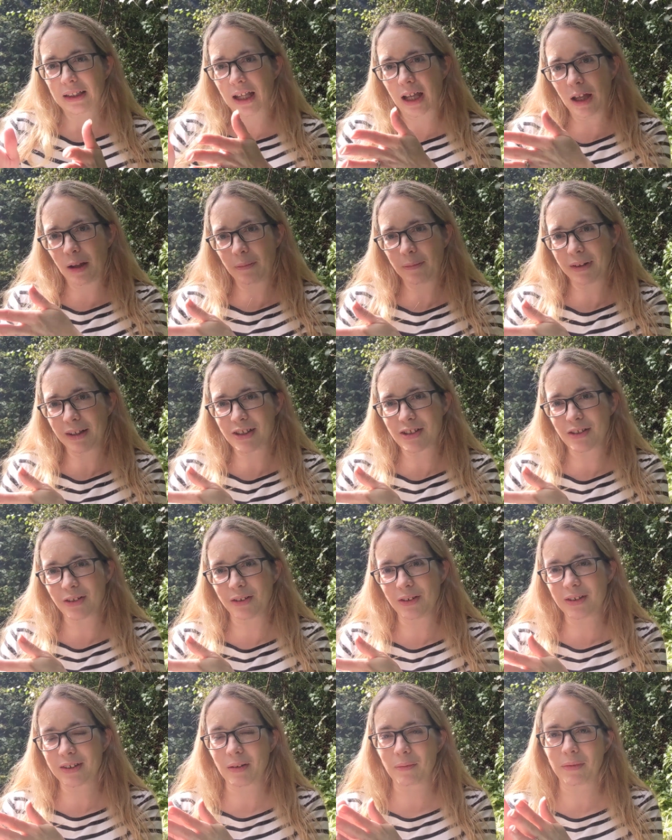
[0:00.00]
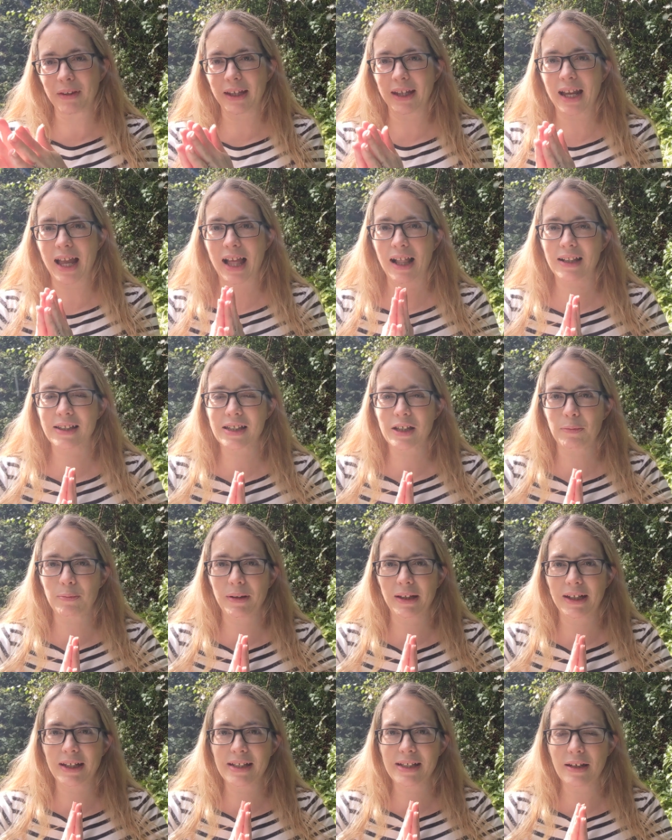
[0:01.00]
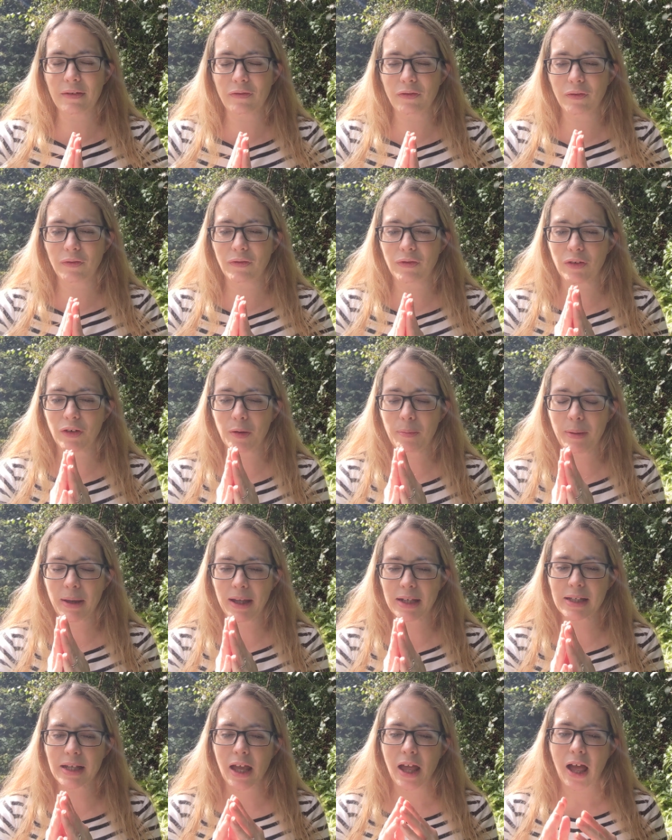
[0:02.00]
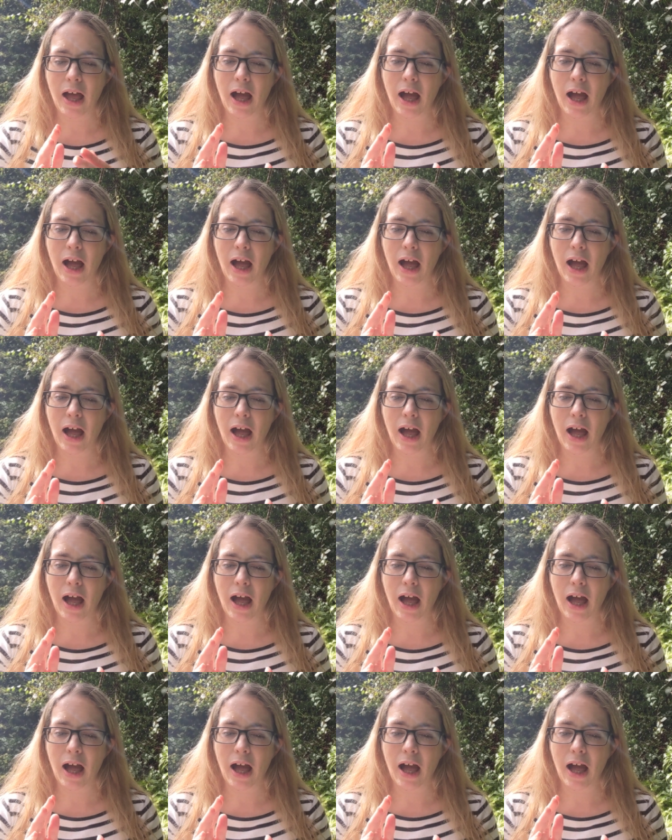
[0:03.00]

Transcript: um, into something else completely different for a bit.